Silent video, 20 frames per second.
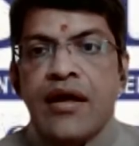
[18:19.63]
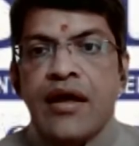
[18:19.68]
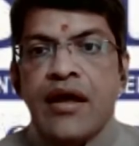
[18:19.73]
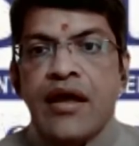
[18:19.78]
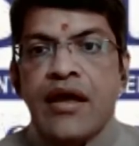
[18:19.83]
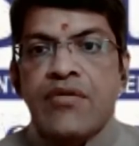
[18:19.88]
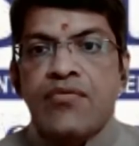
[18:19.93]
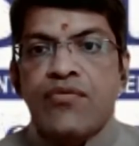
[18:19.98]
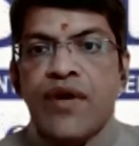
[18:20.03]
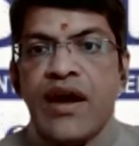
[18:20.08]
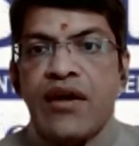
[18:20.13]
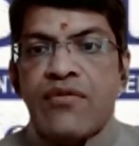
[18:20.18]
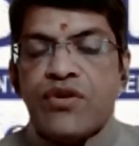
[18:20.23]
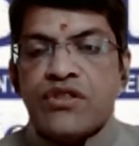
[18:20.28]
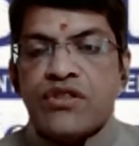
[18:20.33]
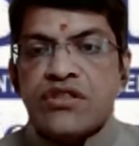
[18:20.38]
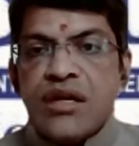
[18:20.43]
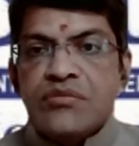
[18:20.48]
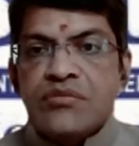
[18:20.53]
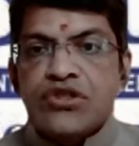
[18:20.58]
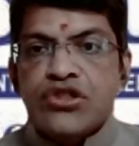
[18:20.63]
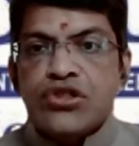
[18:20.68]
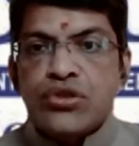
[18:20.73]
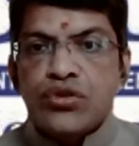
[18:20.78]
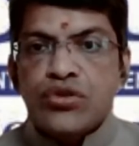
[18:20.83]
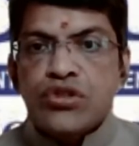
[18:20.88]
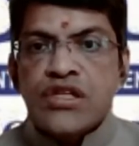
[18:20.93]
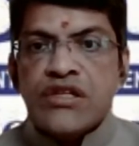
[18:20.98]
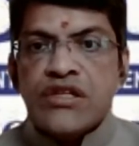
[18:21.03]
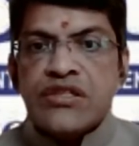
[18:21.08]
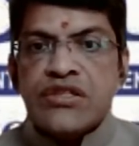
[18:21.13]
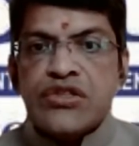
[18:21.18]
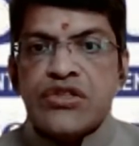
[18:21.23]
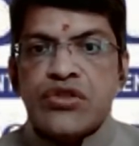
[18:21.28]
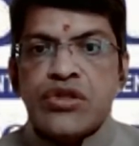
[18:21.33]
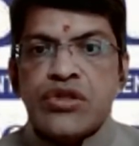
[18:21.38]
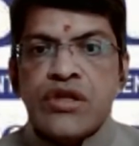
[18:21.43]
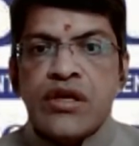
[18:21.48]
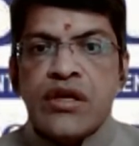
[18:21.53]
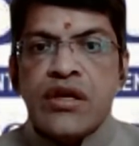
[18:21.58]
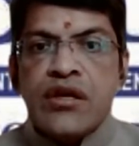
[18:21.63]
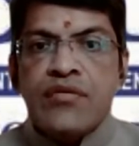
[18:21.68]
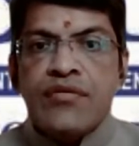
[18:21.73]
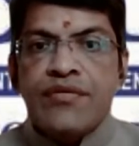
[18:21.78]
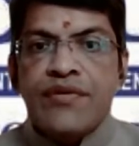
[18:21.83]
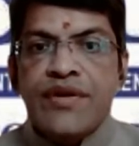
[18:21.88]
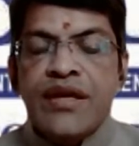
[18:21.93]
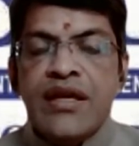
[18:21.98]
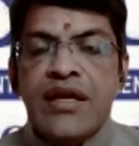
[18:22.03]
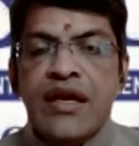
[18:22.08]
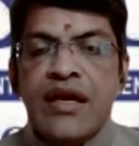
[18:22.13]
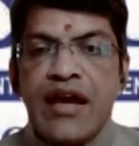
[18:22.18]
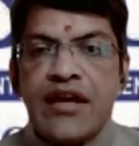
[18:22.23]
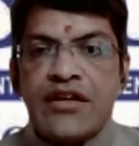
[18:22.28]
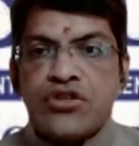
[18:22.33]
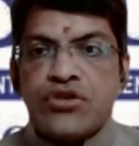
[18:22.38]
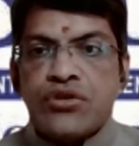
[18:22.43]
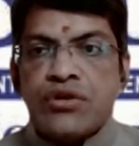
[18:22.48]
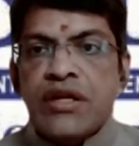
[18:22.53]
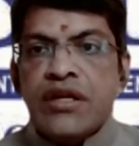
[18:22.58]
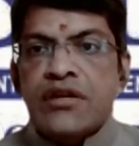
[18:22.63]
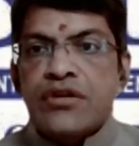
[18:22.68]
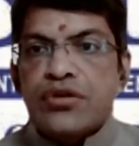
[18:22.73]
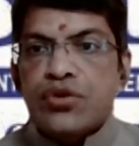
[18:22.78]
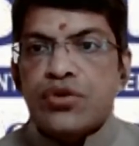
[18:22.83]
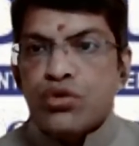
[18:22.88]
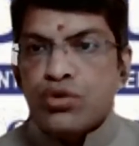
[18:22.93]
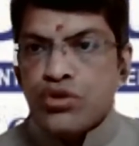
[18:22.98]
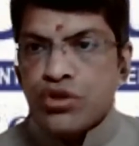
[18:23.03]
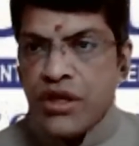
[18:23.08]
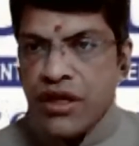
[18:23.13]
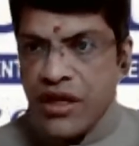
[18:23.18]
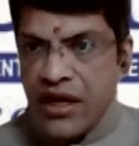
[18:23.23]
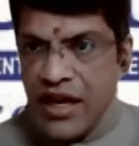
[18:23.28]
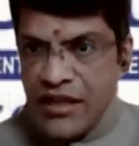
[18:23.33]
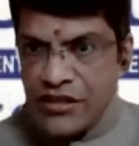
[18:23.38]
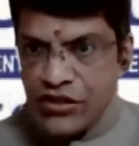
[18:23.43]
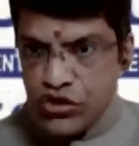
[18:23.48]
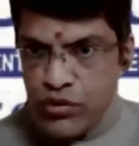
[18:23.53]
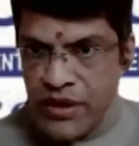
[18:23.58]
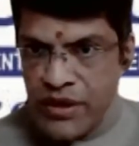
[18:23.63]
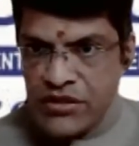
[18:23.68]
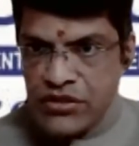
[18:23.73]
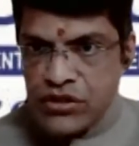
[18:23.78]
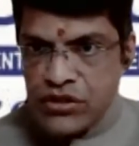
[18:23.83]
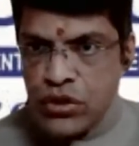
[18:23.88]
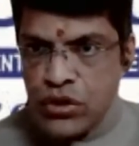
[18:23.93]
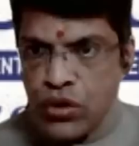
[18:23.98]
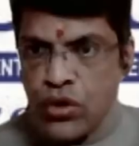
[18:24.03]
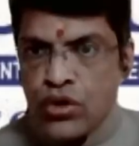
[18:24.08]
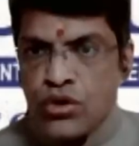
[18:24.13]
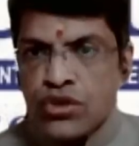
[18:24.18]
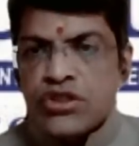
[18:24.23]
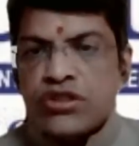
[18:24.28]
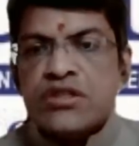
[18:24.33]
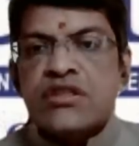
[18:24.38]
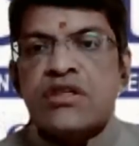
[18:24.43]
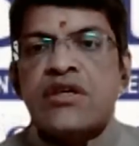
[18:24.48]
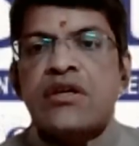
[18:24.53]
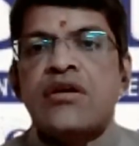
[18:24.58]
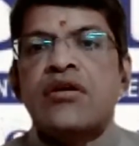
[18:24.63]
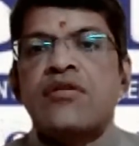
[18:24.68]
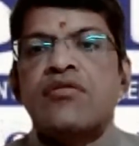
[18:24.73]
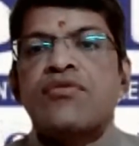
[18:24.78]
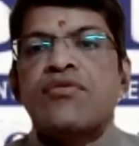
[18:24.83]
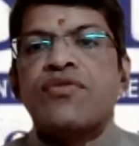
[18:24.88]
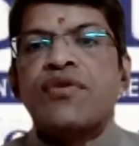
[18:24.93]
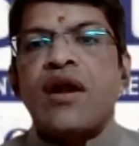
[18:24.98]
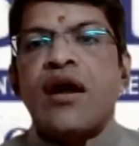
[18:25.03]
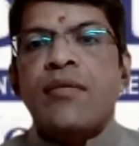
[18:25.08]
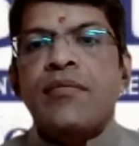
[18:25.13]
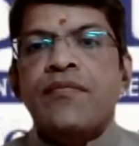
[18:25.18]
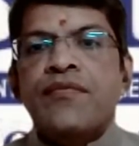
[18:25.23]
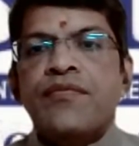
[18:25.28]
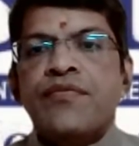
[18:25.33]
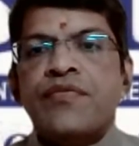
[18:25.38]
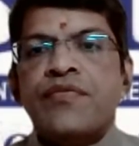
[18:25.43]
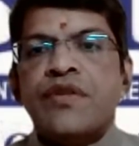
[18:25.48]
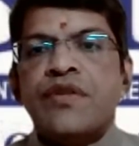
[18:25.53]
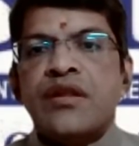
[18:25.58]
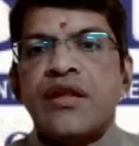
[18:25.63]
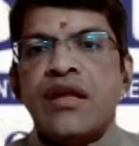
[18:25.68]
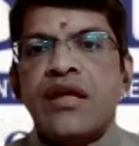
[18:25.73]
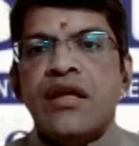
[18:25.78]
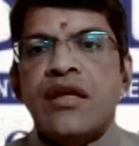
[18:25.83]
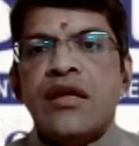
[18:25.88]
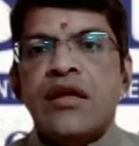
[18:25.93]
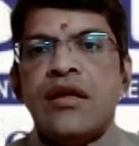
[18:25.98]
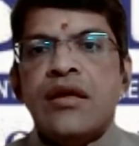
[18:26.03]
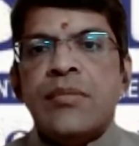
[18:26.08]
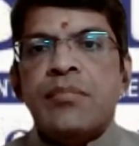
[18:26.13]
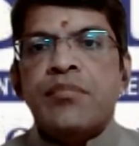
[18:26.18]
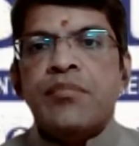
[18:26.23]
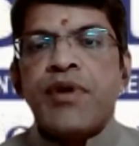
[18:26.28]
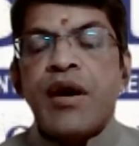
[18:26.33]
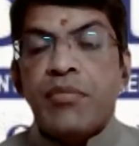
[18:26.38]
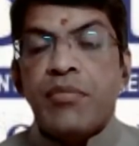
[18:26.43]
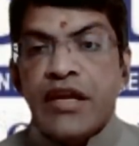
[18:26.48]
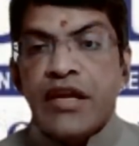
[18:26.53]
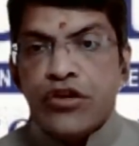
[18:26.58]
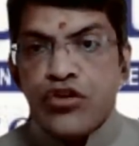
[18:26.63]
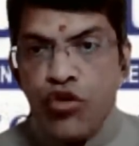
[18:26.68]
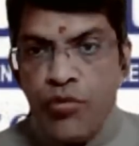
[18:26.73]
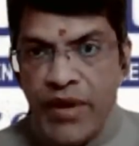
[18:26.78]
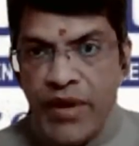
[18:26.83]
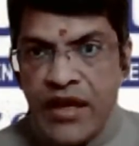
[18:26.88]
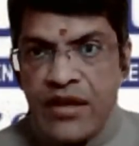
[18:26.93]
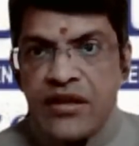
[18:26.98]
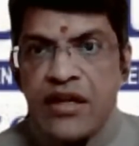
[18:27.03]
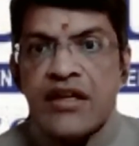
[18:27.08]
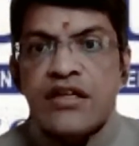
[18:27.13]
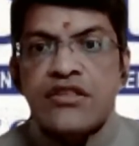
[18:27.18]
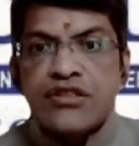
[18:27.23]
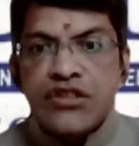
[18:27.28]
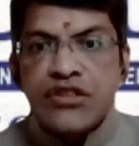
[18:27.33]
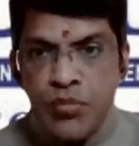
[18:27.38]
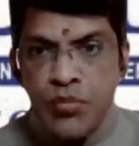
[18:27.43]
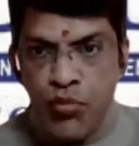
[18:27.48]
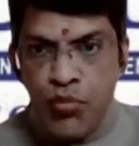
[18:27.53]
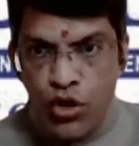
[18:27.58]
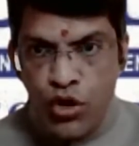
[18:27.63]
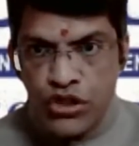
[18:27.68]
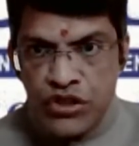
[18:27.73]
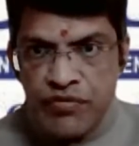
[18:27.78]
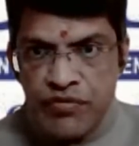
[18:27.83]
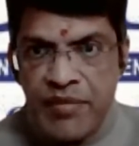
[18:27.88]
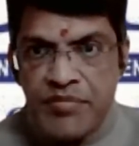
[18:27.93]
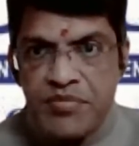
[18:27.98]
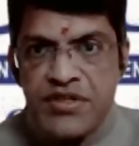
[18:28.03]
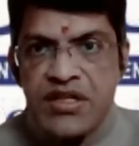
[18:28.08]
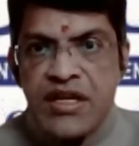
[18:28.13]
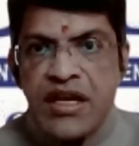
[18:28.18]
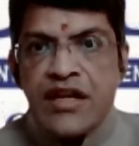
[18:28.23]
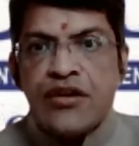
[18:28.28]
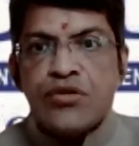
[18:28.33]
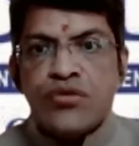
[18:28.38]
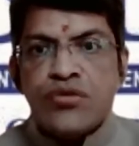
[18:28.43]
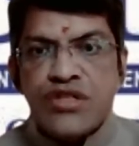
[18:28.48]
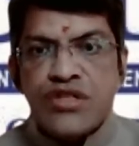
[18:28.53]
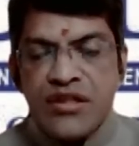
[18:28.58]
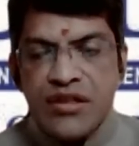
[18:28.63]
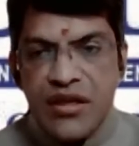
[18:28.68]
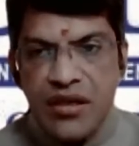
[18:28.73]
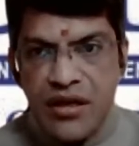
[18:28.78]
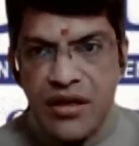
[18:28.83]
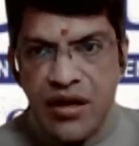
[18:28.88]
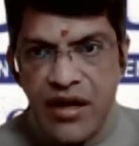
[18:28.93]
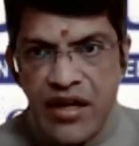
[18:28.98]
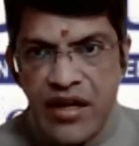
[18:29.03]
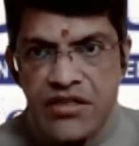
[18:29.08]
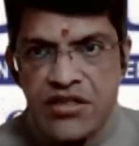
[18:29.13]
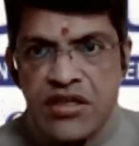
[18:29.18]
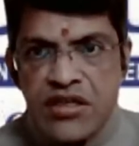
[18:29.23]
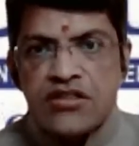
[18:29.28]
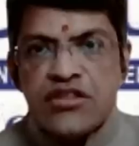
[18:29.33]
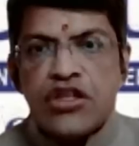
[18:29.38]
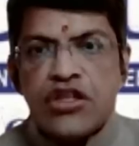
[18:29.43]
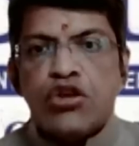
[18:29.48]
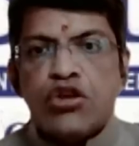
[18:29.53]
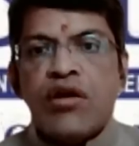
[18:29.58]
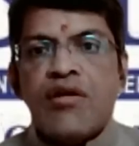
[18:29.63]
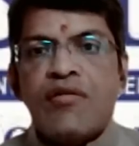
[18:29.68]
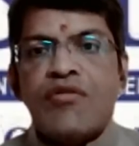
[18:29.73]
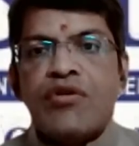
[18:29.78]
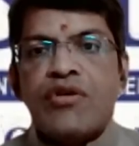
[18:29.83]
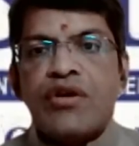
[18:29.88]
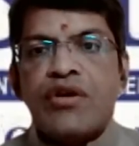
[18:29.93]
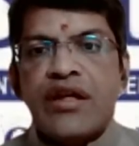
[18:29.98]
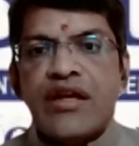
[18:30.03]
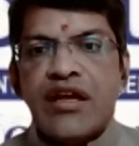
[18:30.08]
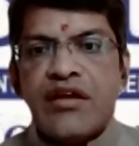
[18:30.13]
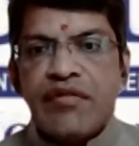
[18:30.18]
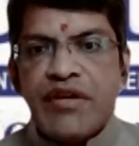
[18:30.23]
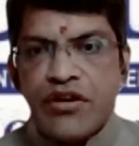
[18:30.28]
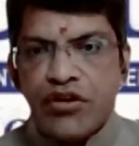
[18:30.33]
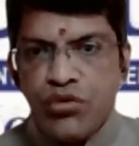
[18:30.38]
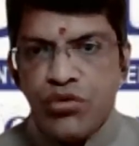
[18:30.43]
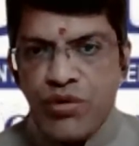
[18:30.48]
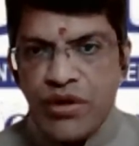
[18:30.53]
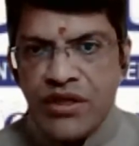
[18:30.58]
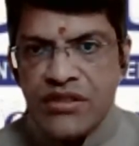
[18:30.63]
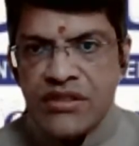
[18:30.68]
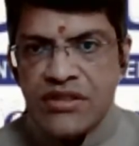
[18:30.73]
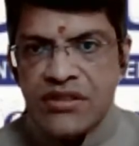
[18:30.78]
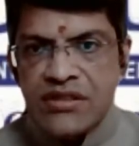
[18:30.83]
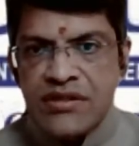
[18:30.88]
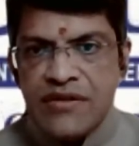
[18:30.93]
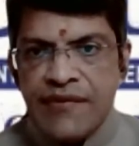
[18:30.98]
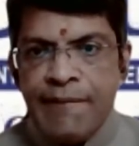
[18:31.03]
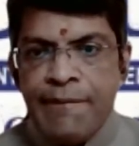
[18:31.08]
In fact, for some students, we actually took the class 12 scores from the public domain, that is the board's website, using the credentials that you have already given to us.